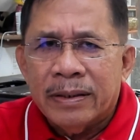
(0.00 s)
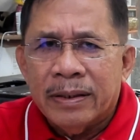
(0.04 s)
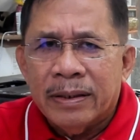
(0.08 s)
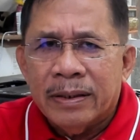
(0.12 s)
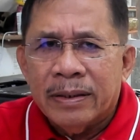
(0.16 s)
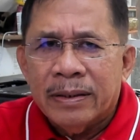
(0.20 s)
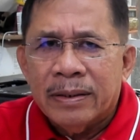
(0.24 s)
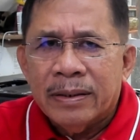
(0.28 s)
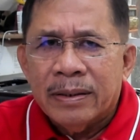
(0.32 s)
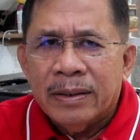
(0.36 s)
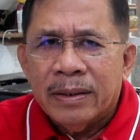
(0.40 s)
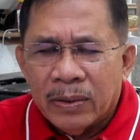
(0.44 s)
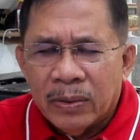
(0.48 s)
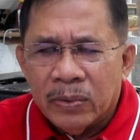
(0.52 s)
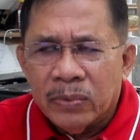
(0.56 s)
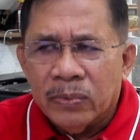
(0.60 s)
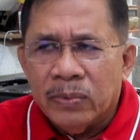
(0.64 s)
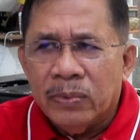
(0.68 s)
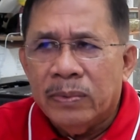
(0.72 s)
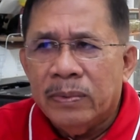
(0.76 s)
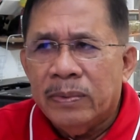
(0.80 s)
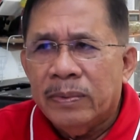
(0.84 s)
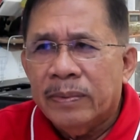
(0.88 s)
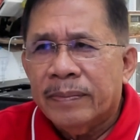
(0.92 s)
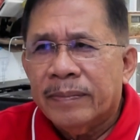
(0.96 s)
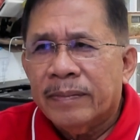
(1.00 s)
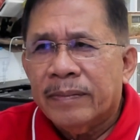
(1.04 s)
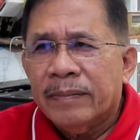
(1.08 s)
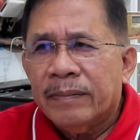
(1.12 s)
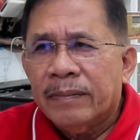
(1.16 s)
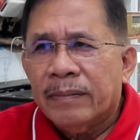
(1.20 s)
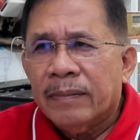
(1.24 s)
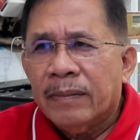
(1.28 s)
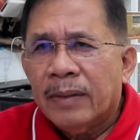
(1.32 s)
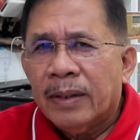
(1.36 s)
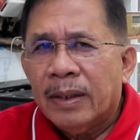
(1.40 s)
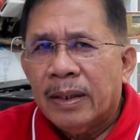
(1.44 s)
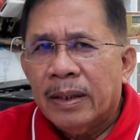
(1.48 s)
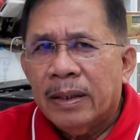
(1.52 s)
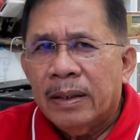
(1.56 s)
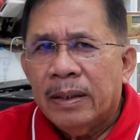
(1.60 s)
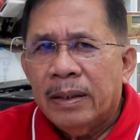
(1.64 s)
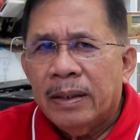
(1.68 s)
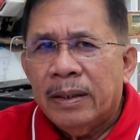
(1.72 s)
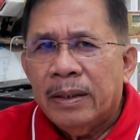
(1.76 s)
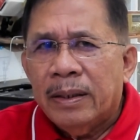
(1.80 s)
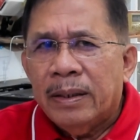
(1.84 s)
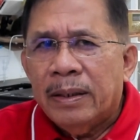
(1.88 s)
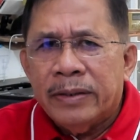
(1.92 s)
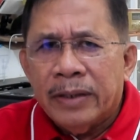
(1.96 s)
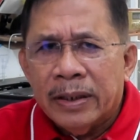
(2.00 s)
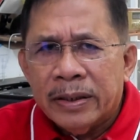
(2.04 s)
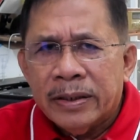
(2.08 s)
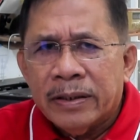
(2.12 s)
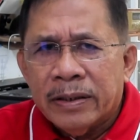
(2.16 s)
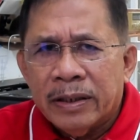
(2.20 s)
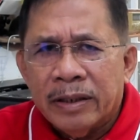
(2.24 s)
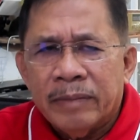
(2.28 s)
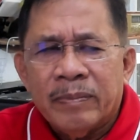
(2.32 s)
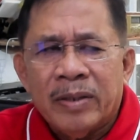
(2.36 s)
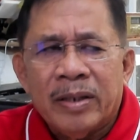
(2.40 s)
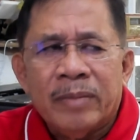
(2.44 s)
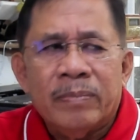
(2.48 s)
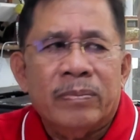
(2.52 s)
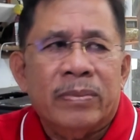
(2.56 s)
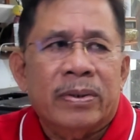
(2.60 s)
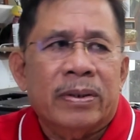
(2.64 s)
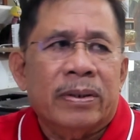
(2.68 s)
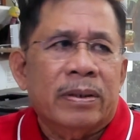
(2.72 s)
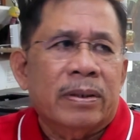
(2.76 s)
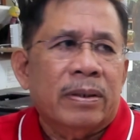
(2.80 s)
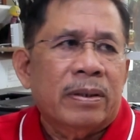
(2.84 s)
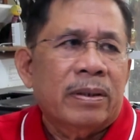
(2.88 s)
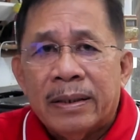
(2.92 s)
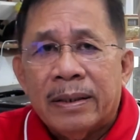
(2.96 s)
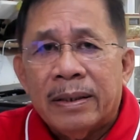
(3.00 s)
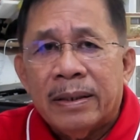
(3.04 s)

this code. Just remember